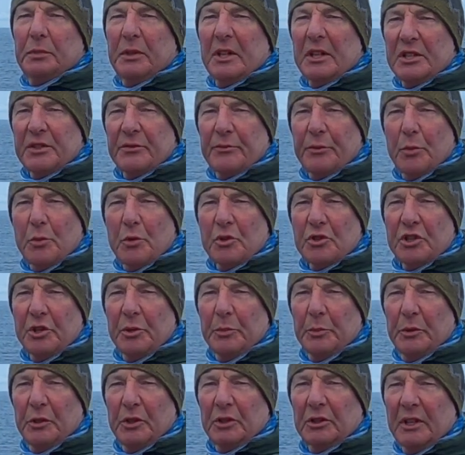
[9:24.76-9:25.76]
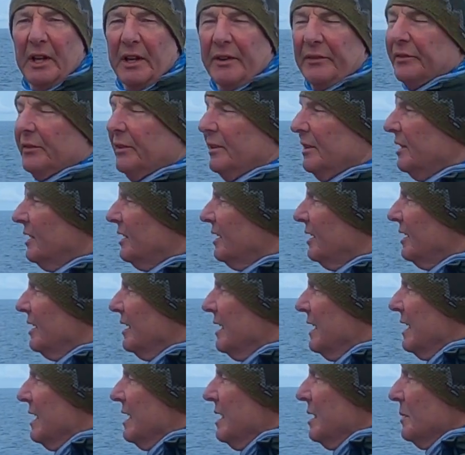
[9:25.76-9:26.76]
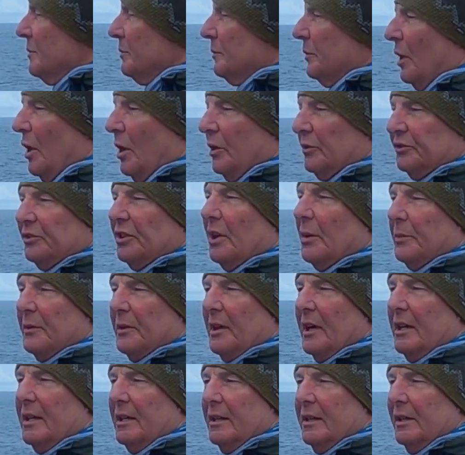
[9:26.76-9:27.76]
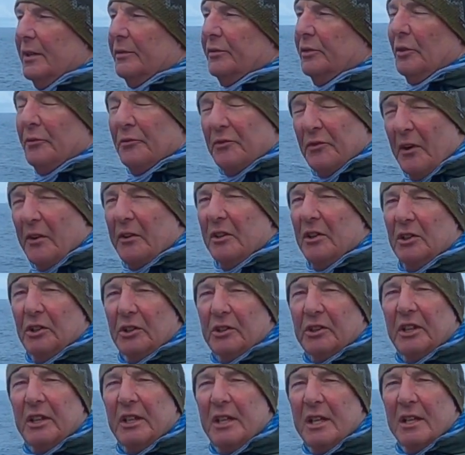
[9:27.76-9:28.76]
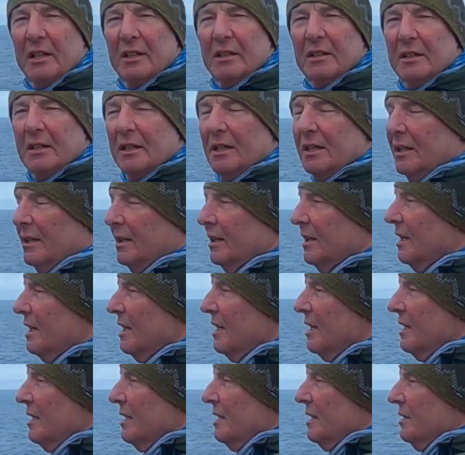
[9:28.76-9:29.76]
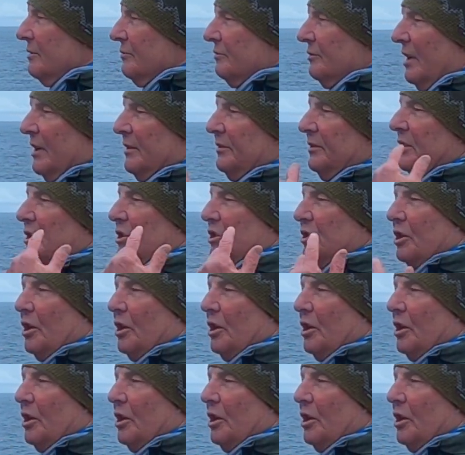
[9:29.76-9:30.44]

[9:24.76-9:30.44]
place for watching bird life. But on top of that, if you're very lucky, around these